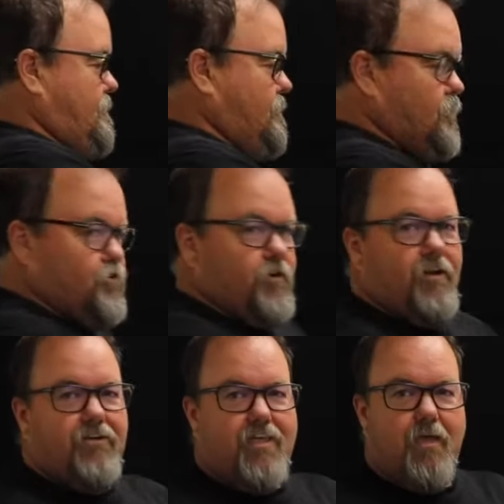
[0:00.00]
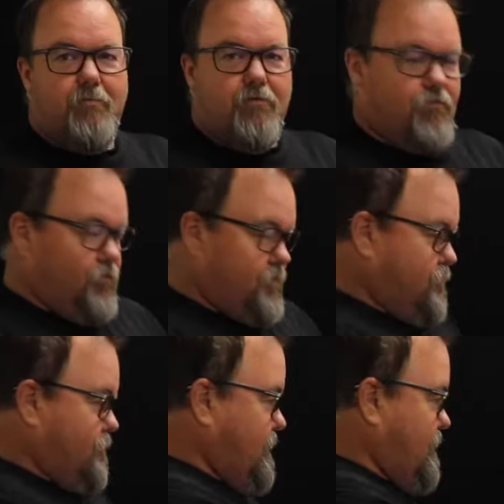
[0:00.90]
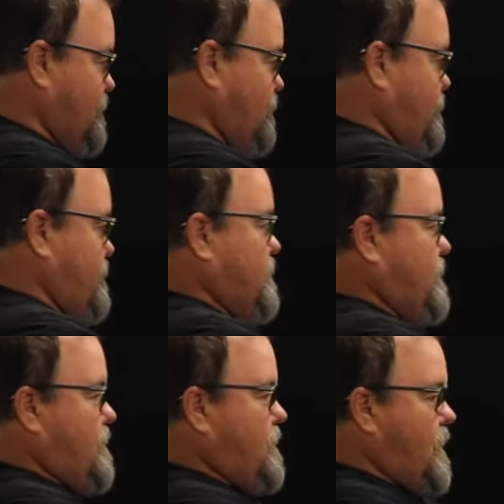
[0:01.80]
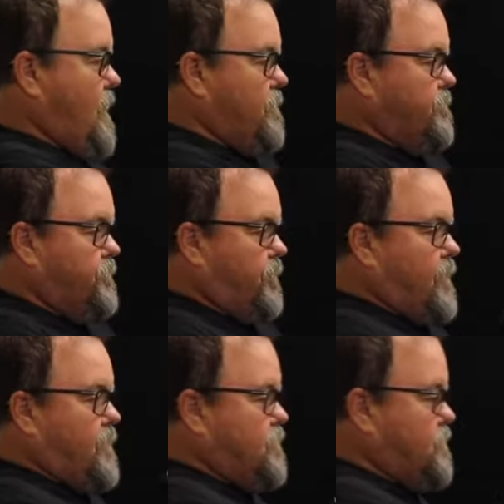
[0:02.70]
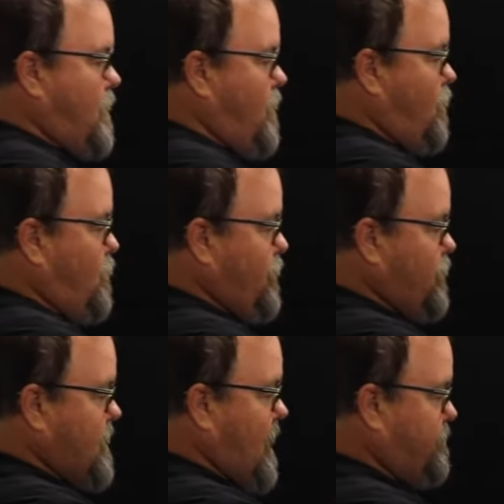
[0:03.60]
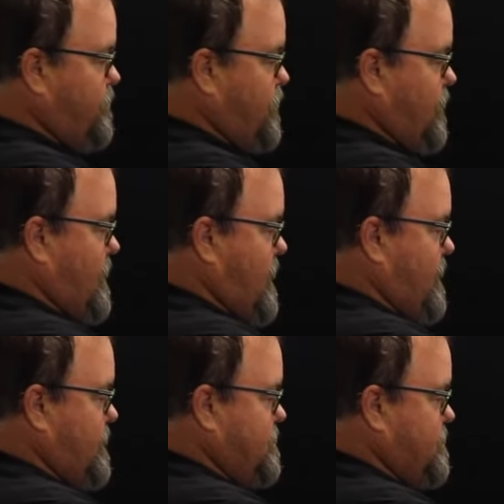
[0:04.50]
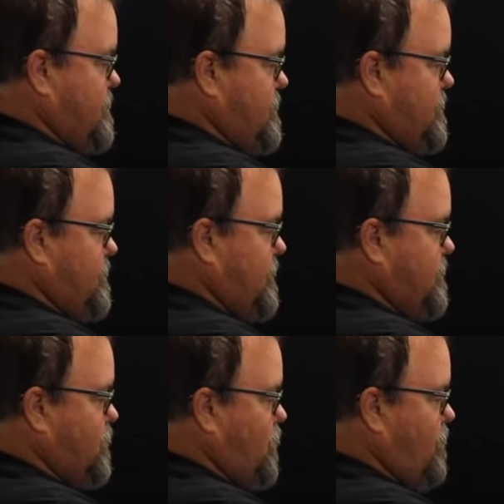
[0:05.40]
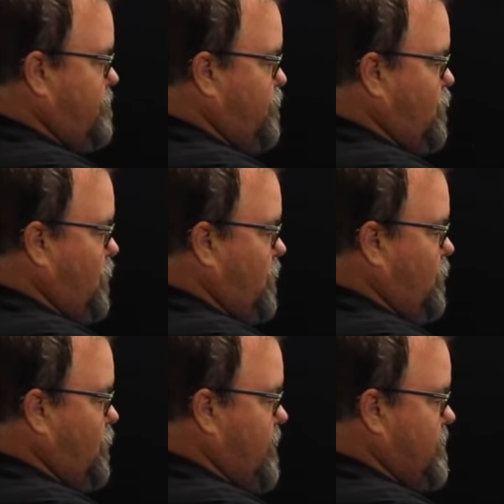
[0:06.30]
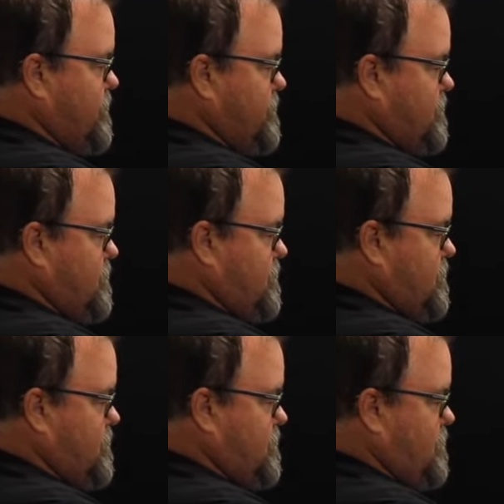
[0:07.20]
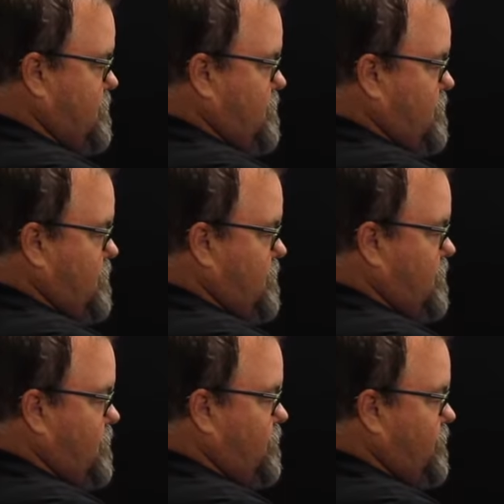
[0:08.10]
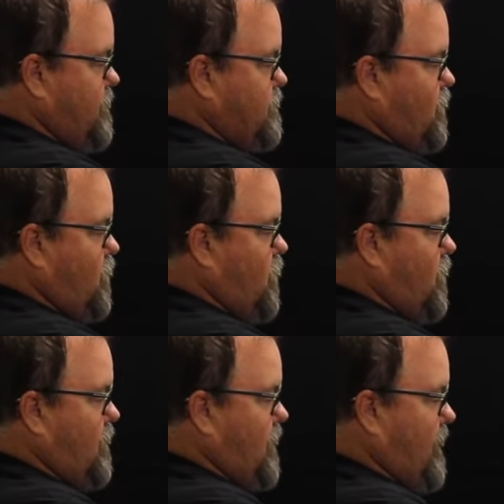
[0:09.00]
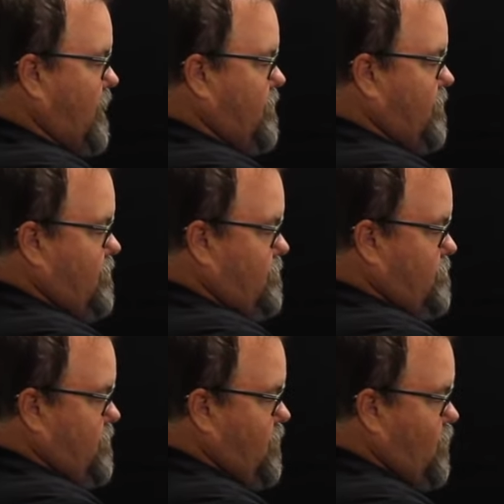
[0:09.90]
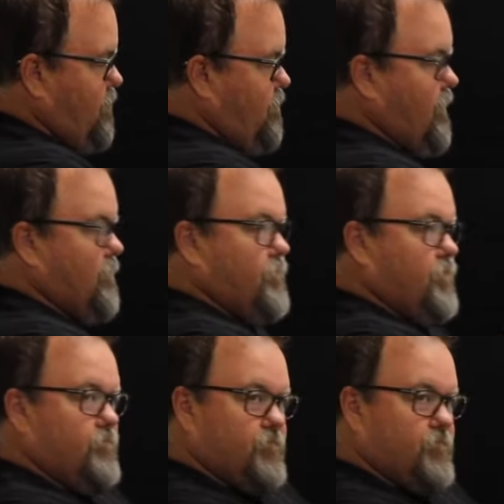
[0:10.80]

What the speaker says: There's your entertainment for this video. So your top of funnel ads, these are for awareness. These are like, you know, in